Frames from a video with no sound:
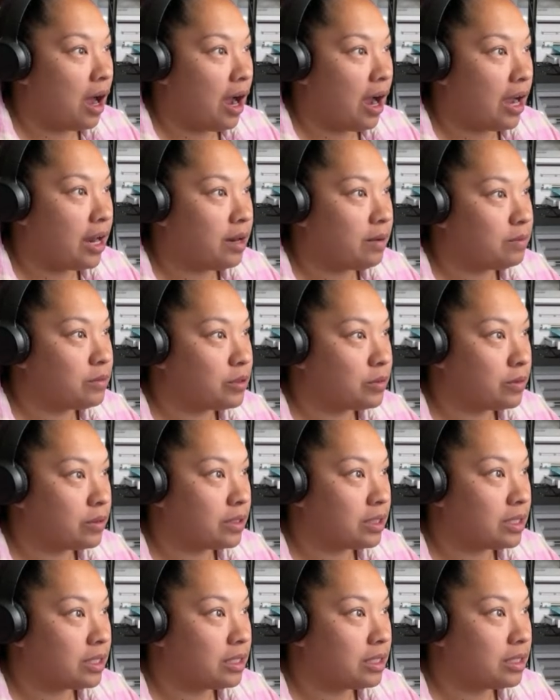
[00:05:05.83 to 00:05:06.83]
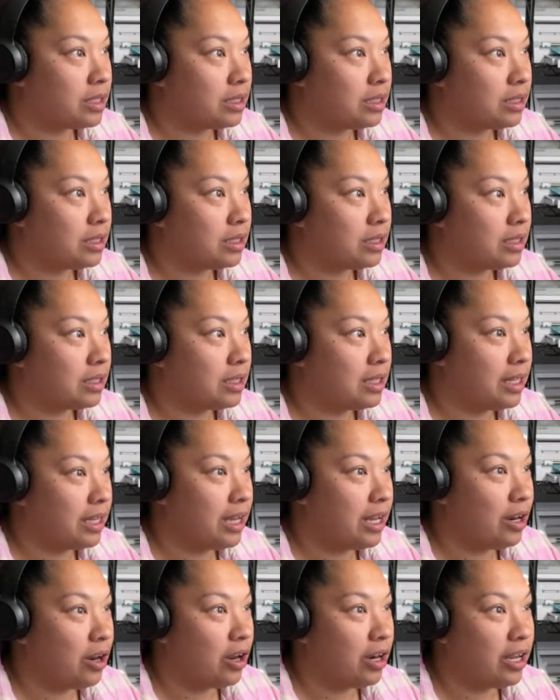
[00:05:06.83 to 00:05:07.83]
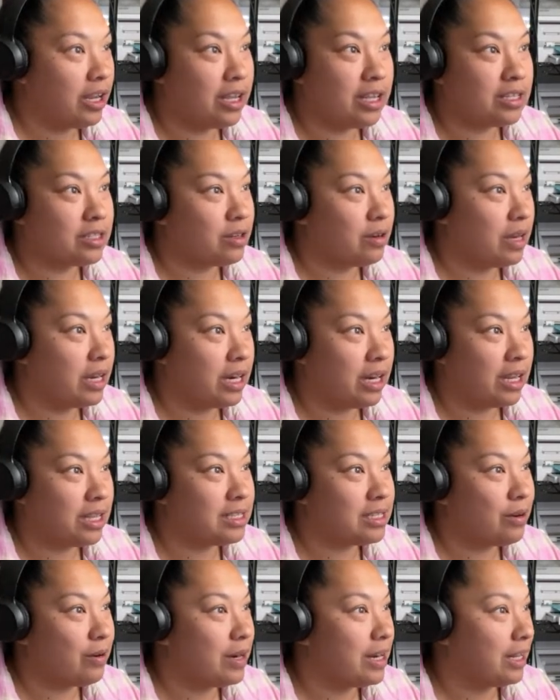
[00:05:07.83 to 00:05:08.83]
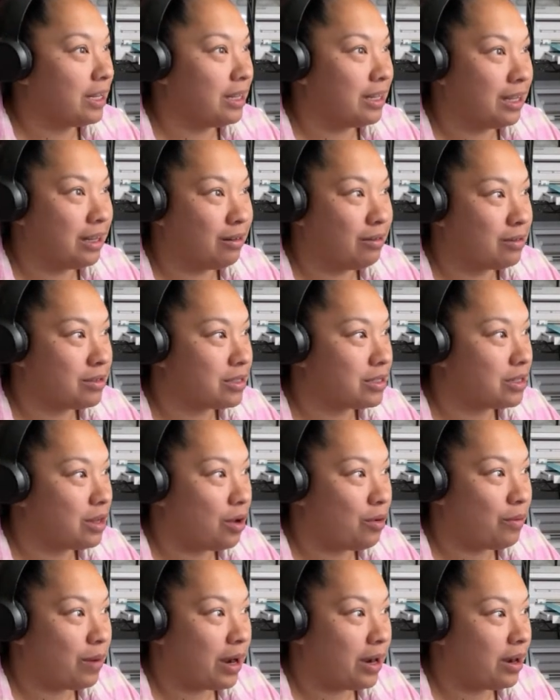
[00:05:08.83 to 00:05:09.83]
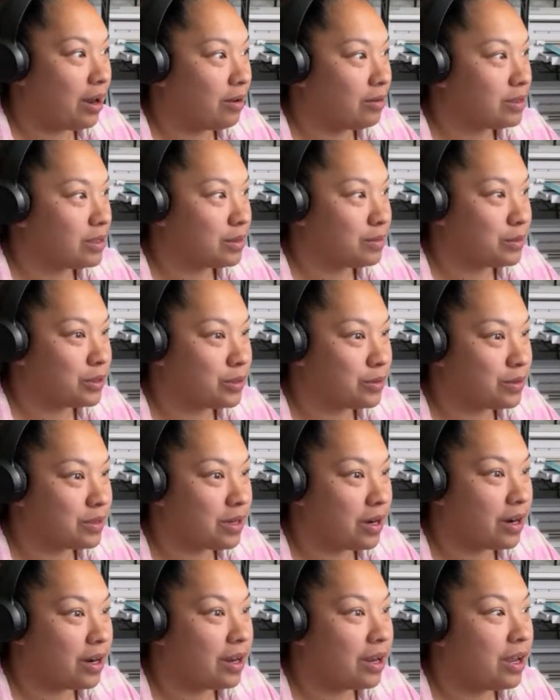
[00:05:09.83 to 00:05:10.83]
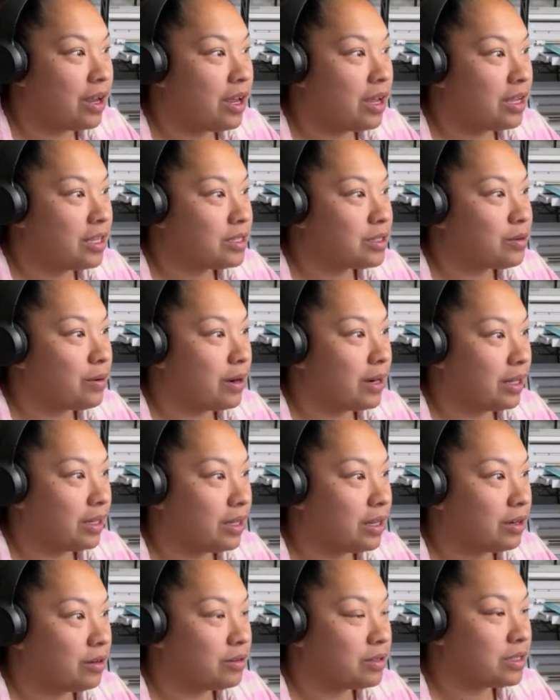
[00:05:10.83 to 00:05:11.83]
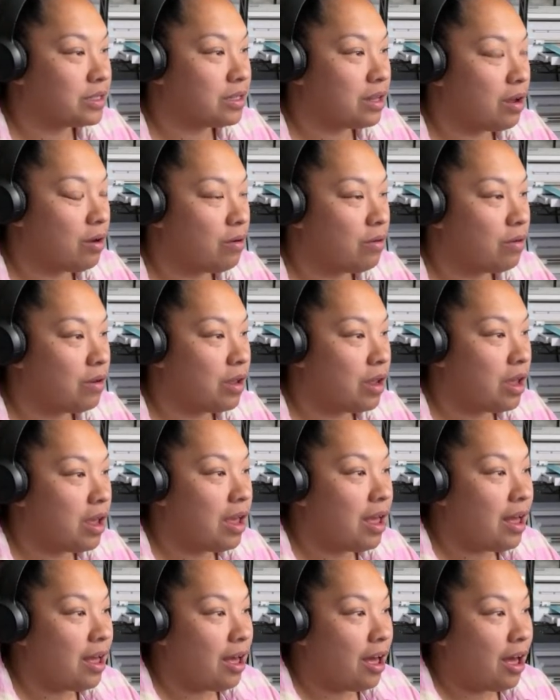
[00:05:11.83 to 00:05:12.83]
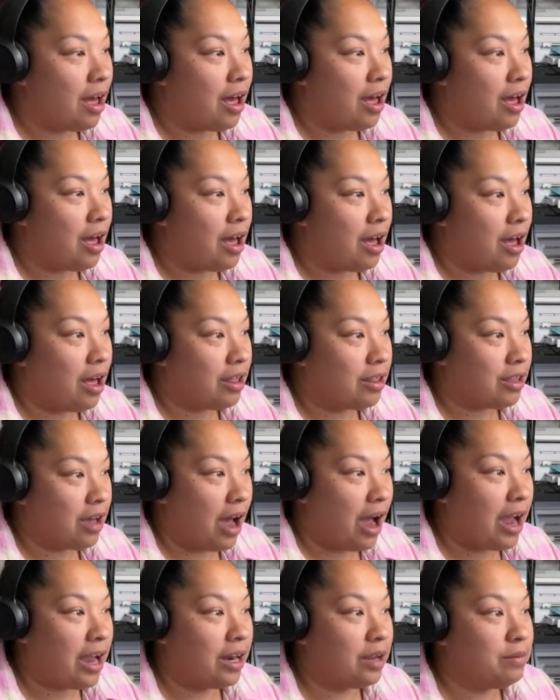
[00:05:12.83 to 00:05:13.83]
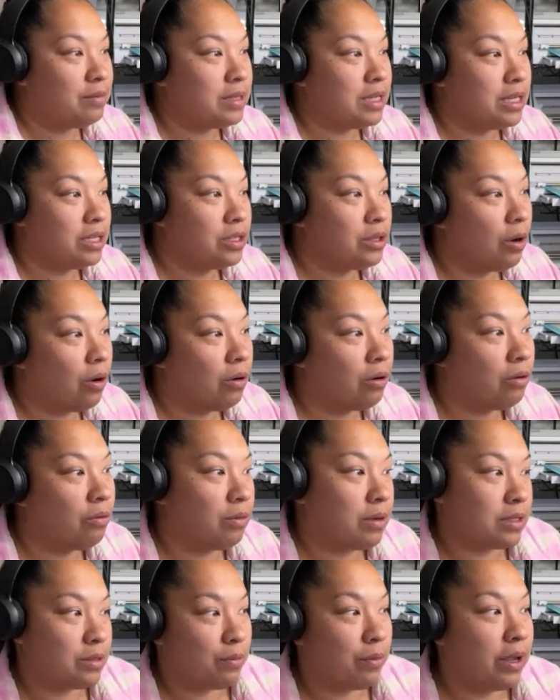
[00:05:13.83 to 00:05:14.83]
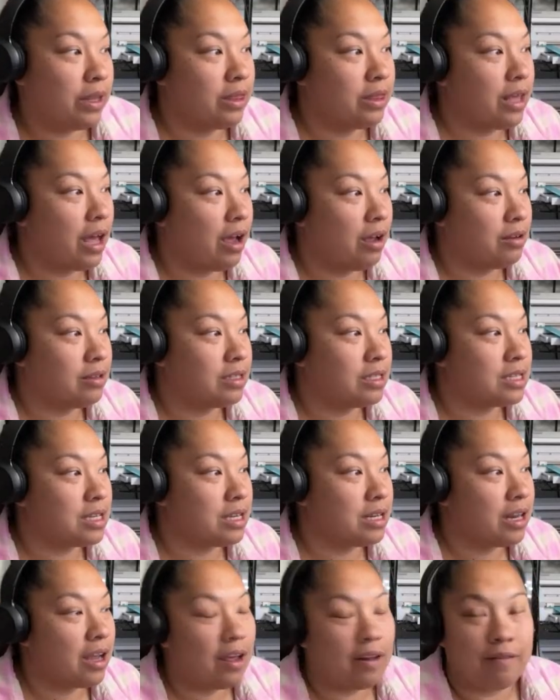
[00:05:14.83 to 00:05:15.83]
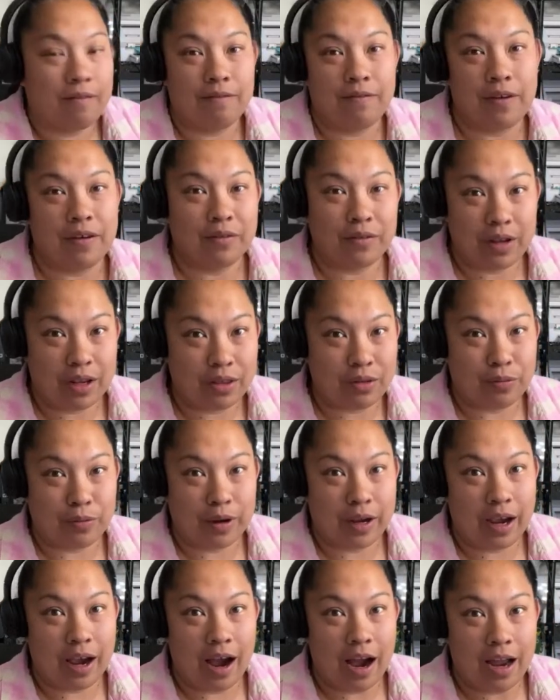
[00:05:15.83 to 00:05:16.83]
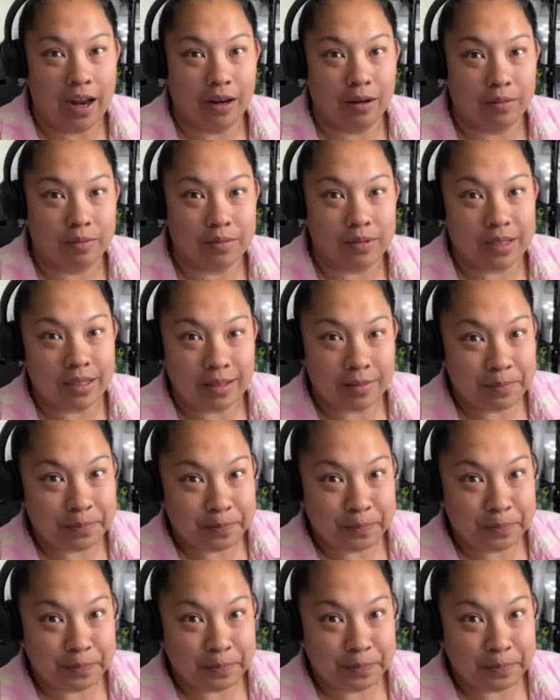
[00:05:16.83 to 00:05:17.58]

items ordered. Clicking on it, it's going a little slow right now, so I'm so sorry. It's going a little slow. The items in total was 1,053 items,